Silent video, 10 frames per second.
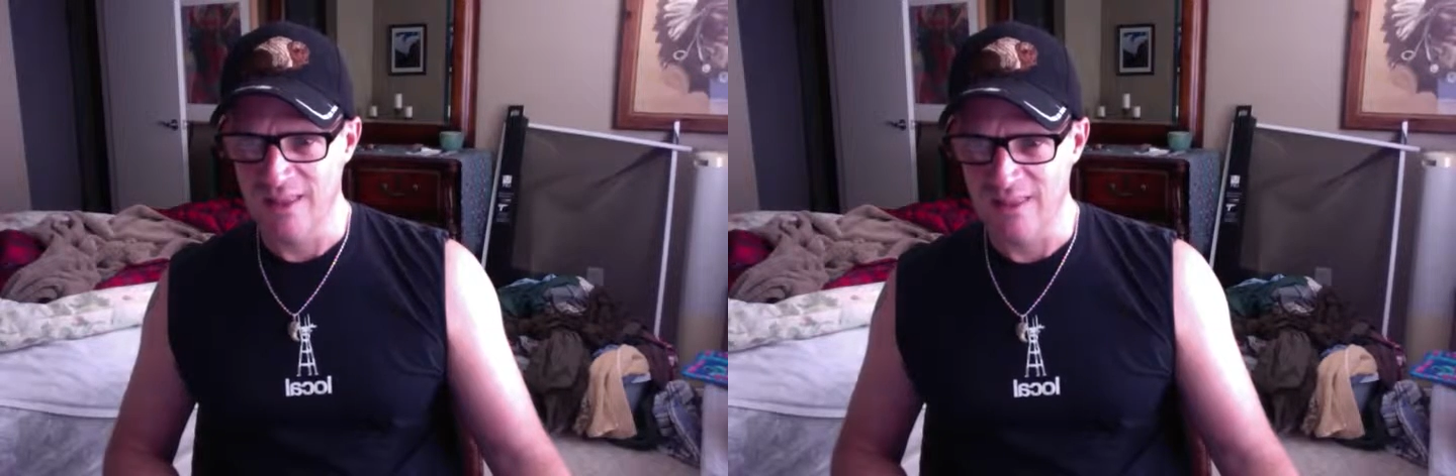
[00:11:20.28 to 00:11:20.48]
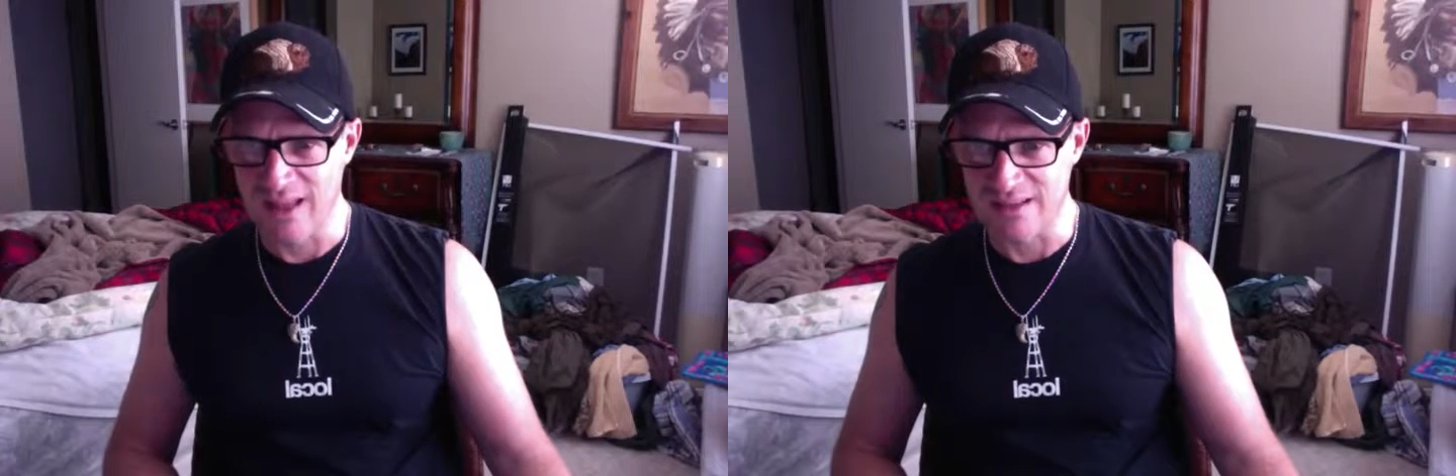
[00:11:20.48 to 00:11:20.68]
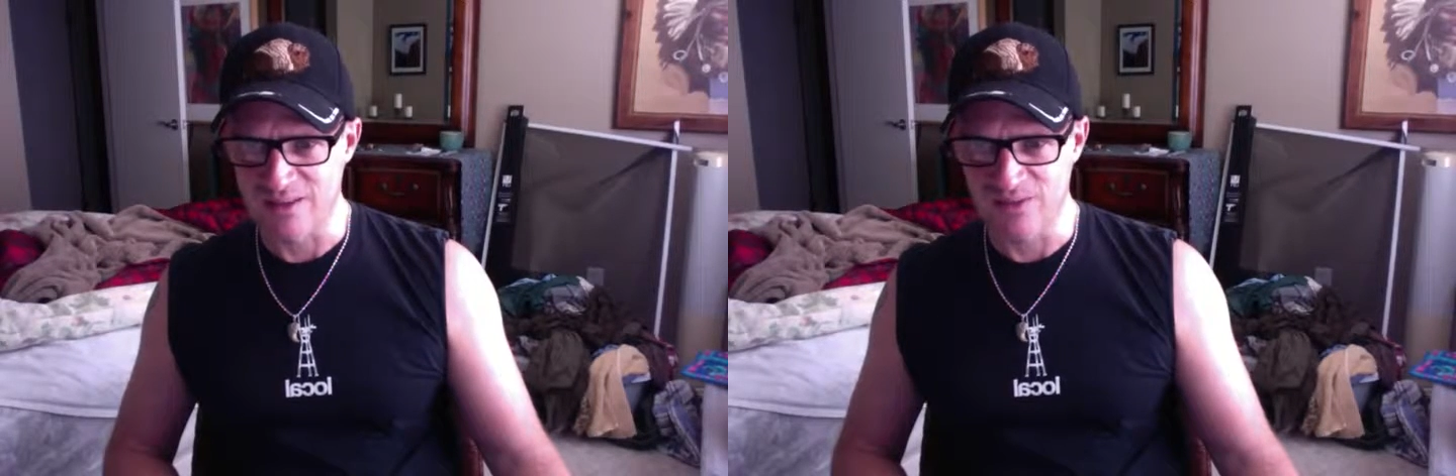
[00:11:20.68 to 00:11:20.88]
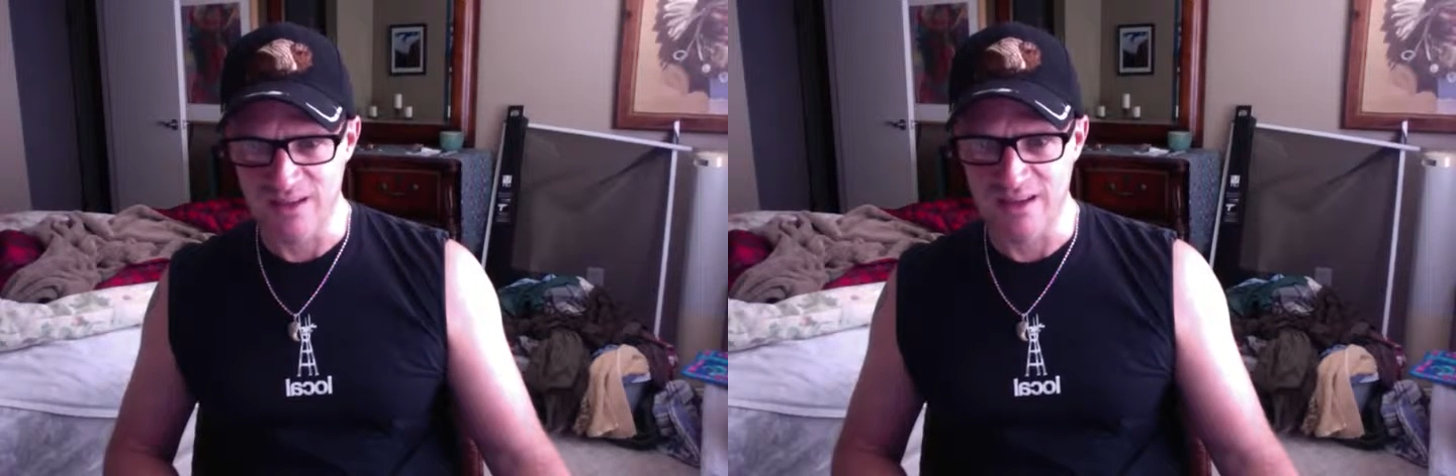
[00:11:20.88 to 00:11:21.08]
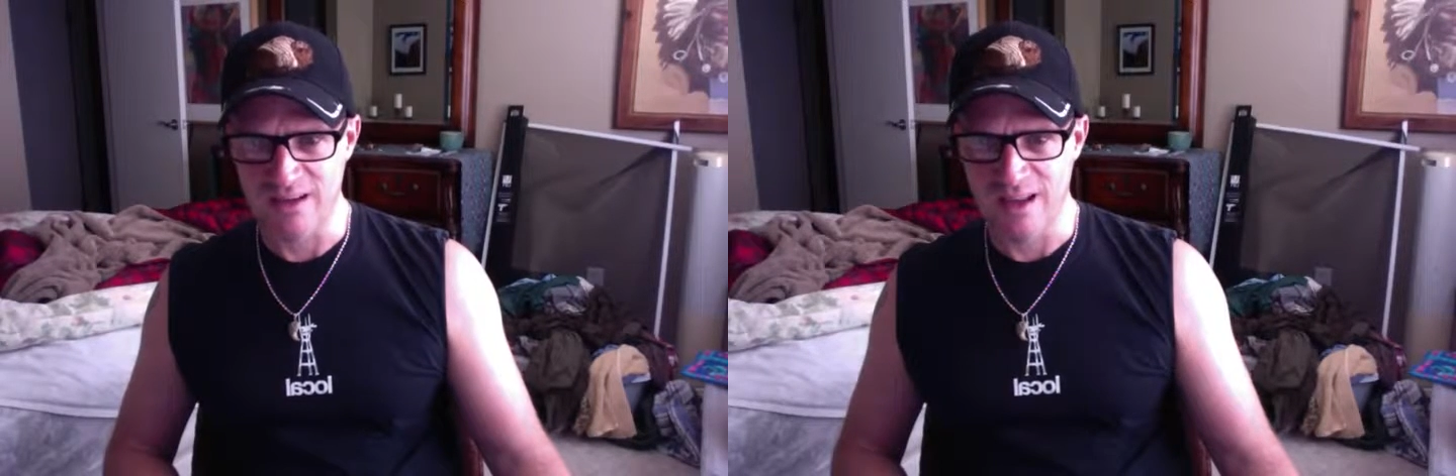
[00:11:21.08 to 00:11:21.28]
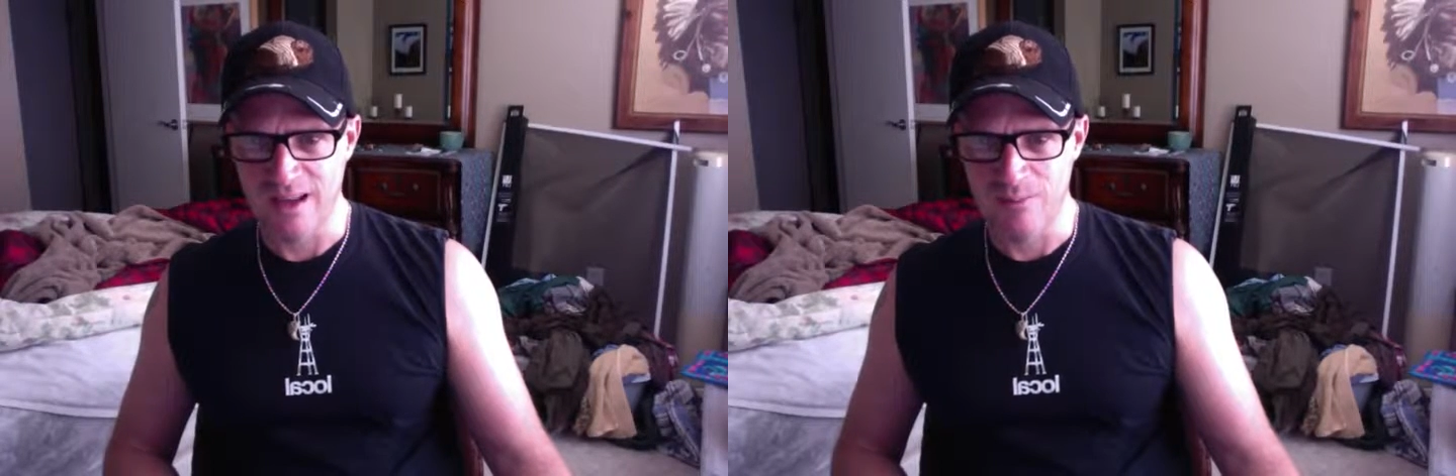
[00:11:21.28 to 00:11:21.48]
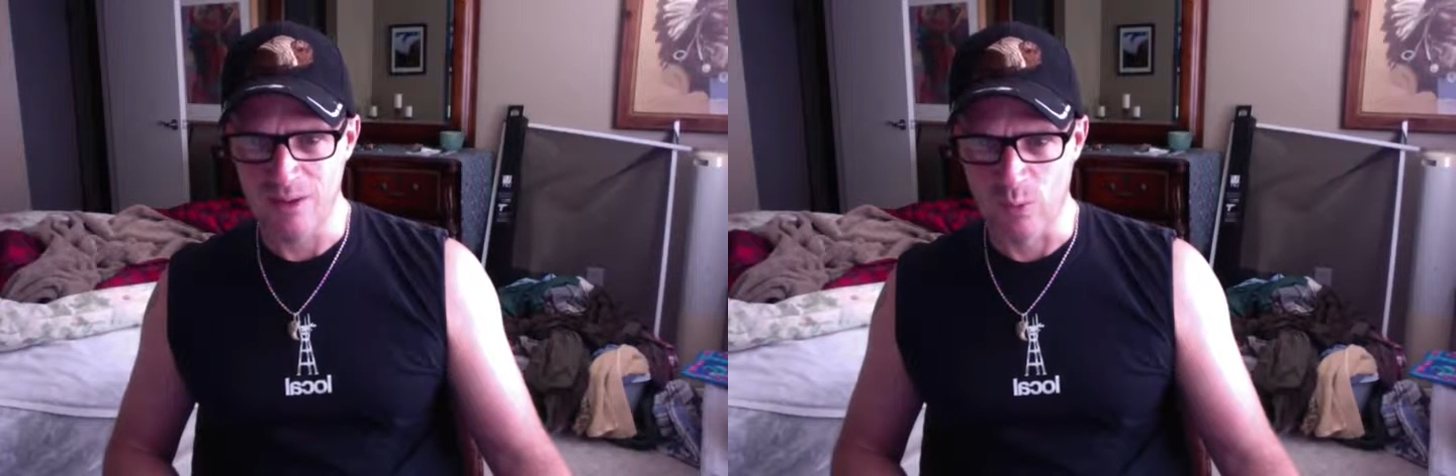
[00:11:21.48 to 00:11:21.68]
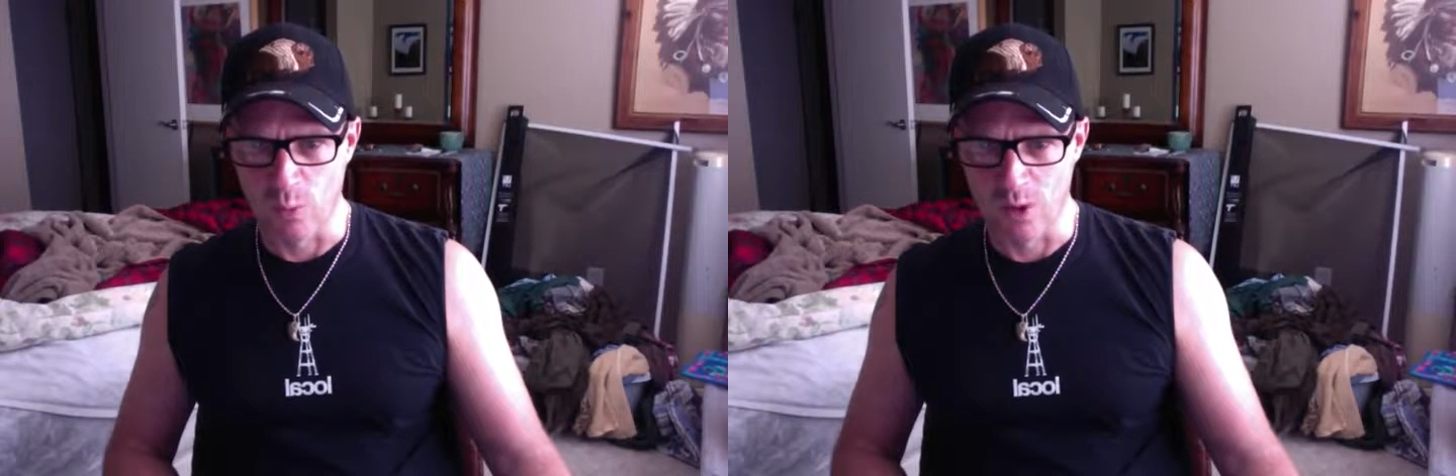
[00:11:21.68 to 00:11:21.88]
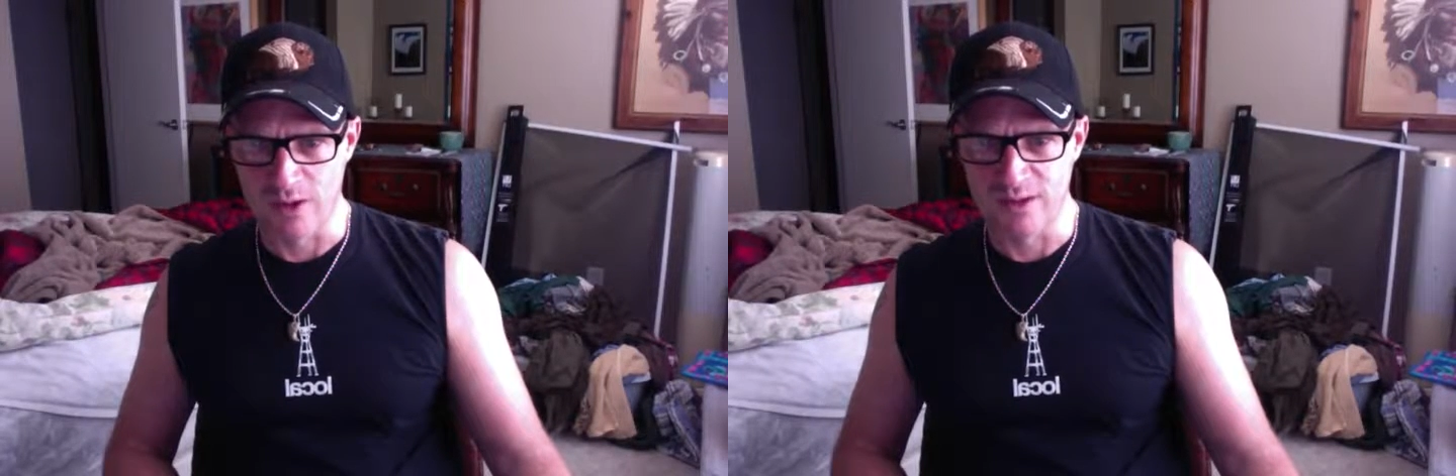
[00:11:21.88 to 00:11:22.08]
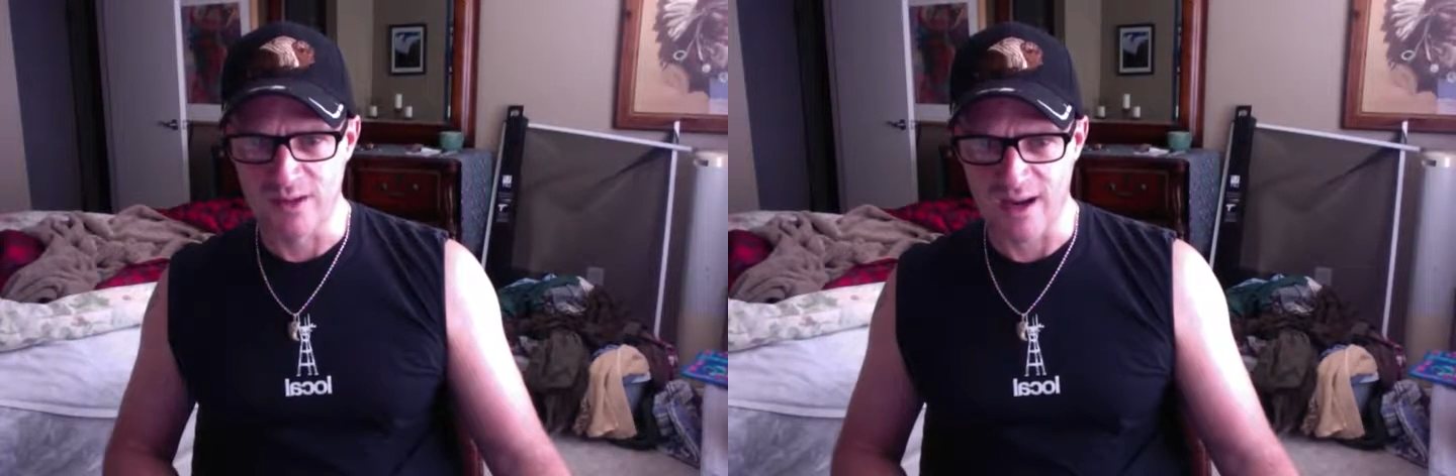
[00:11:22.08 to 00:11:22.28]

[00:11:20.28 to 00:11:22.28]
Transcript: that defendant be awarded